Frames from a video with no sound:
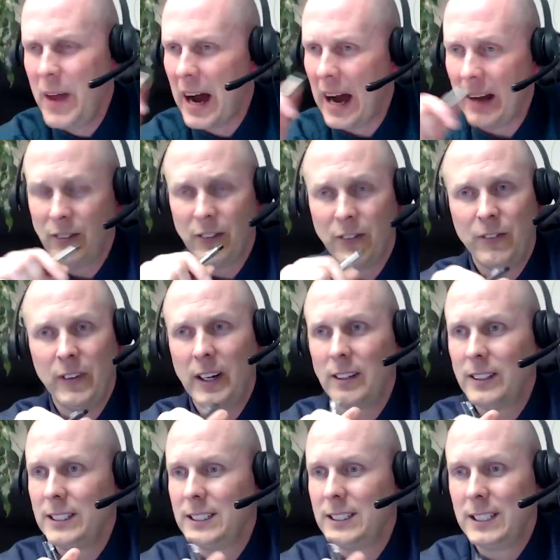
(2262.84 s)
I have a
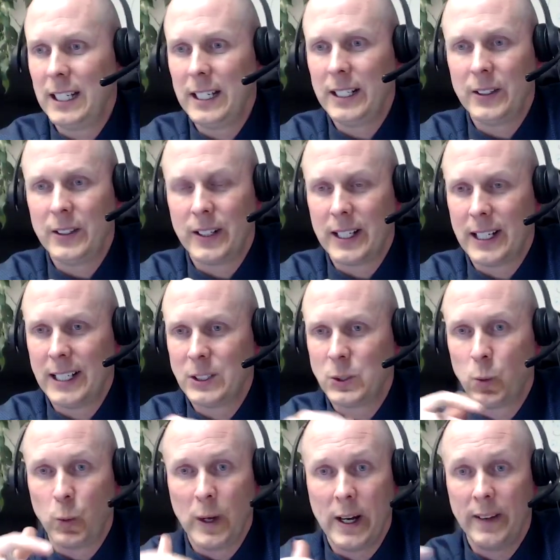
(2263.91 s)
fairly standardized
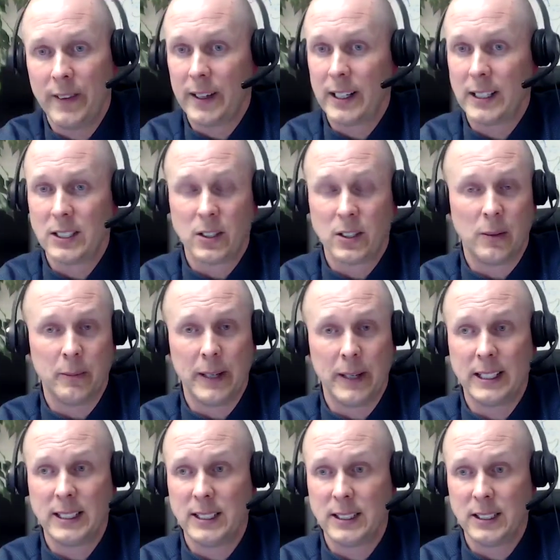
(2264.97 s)
way that I start
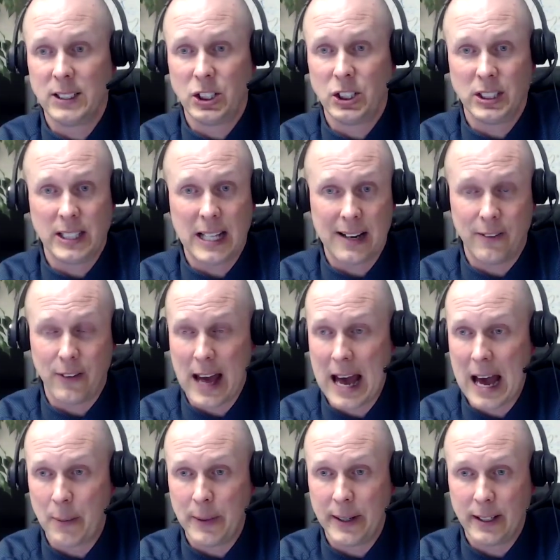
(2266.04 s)
medicines just out of
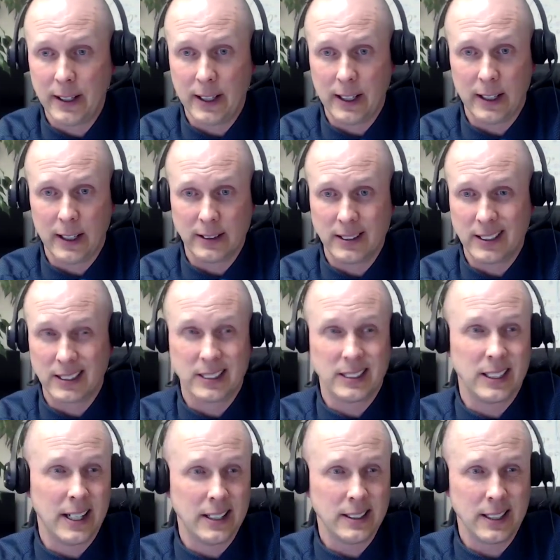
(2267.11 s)
habit and
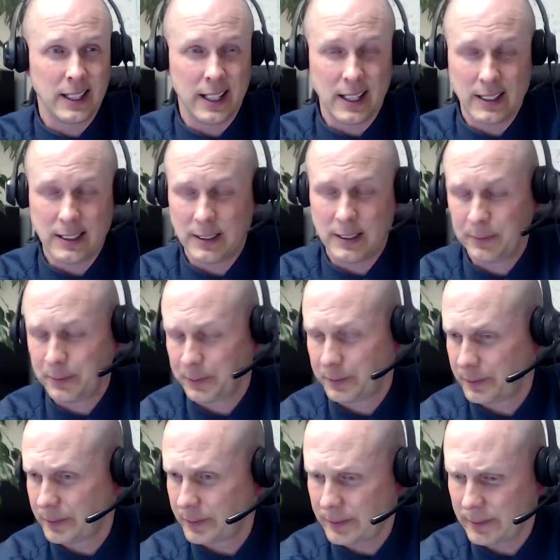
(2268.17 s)
success, I guess.
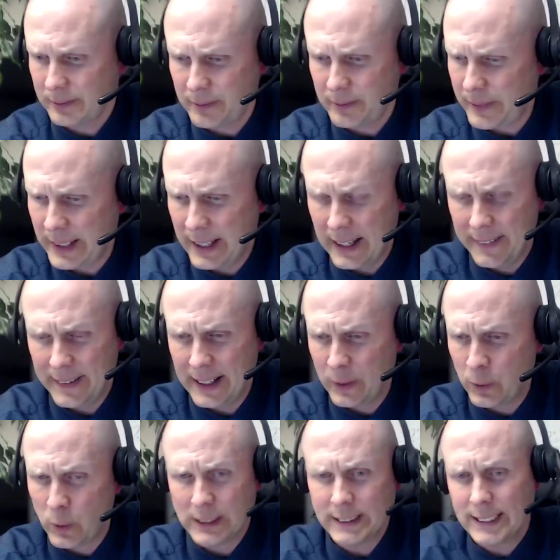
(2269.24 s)
And then
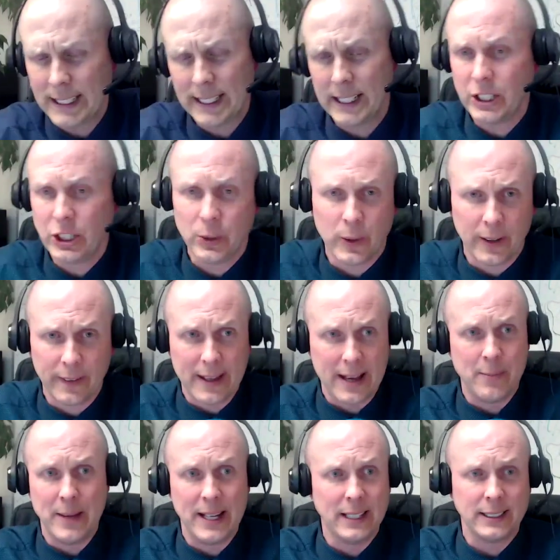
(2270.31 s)
once I get you on
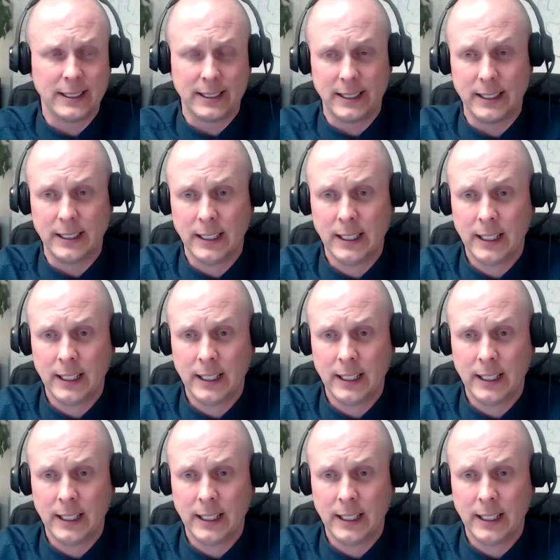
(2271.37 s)
that medicine,